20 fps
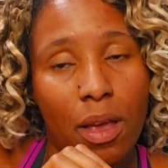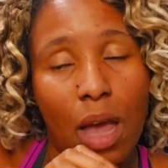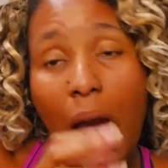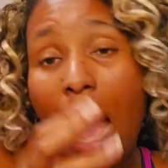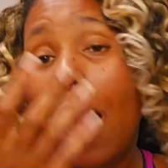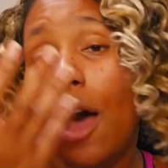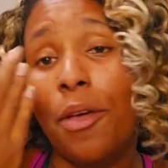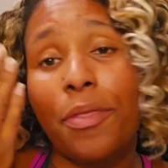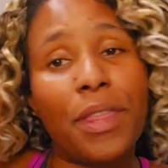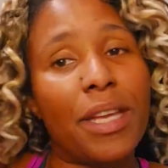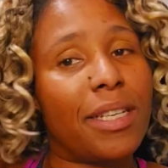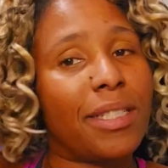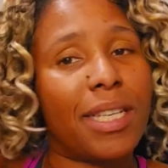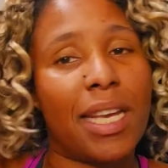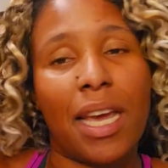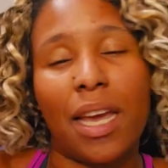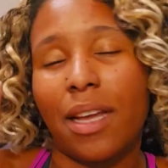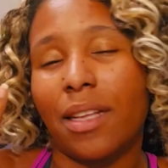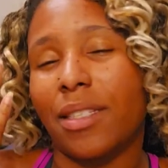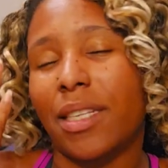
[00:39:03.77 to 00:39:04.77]
I don't think
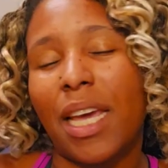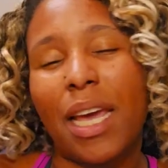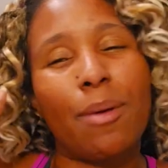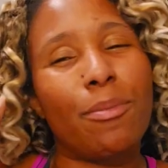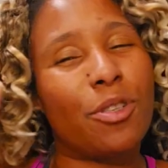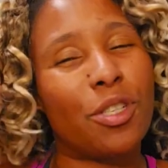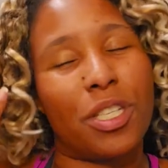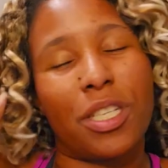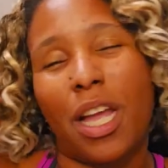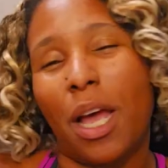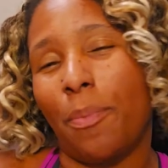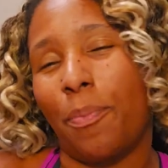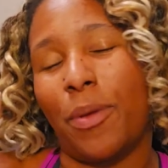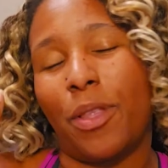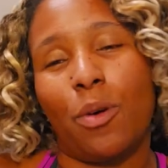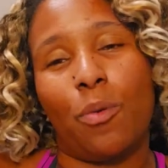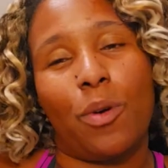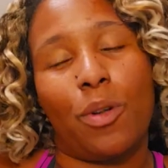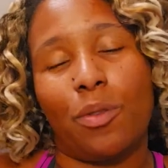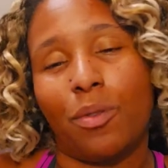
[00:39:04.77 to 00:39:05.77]
Tam- Tamara should not be
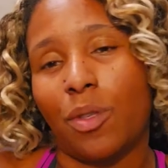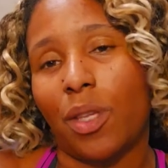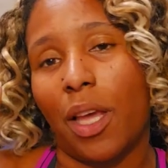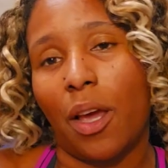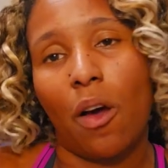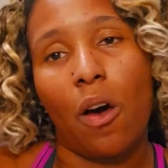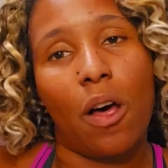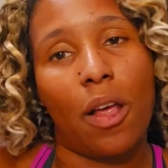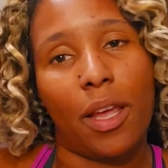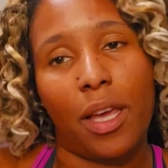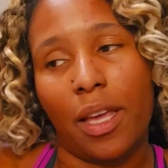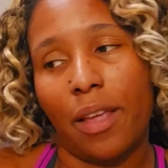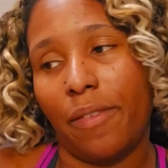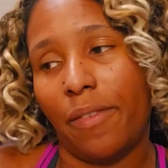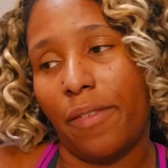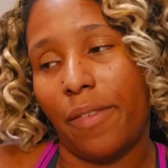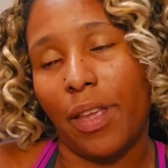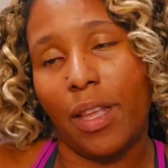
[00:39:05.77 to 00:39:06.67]
the one who's like calling in